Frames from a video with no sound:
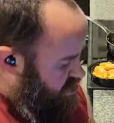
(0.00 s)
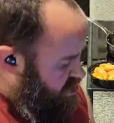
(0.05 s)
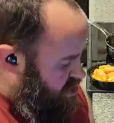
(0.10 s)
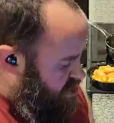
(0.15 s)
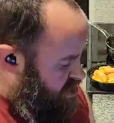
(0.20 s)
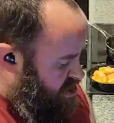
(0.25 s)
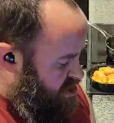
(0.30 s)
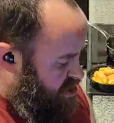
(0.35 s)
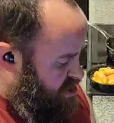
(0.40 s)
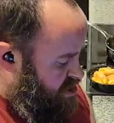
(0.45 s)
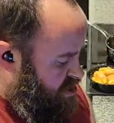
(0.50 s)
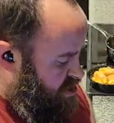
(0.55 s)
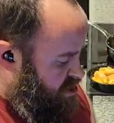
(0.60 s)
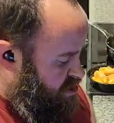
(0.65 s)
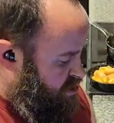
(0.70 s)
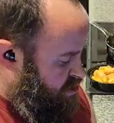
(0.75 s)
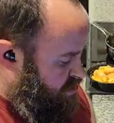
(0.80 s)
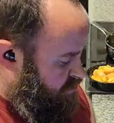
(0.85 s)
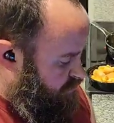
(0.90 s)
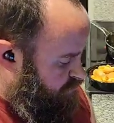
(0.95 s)

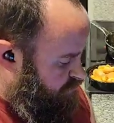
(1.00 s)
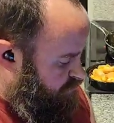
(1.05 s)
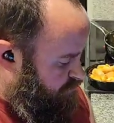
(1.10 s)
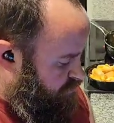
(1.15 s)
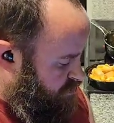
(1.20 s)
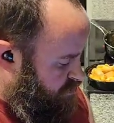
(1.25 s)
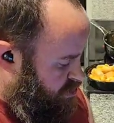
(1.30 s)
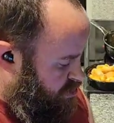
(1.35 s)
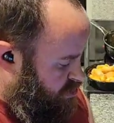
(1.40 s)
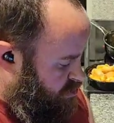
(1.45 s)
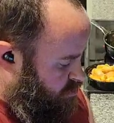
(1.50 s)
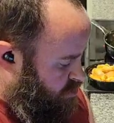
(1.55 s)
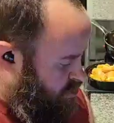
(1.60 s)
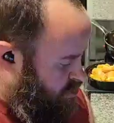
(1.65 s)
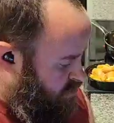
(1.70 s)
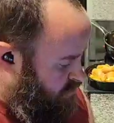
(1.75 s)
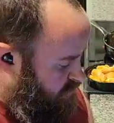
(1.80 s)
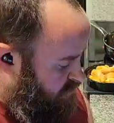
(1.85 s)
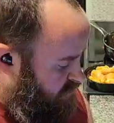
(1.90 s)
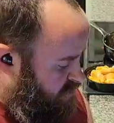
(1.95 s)
When
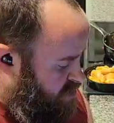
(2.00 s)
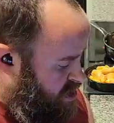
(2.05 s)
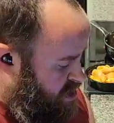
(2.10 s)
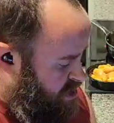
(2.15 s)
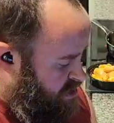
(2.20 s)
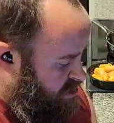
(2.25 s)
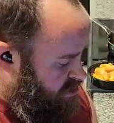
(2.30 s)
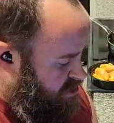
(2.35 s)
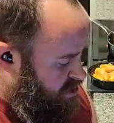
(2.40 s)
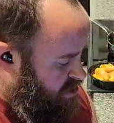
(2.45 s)
you're frying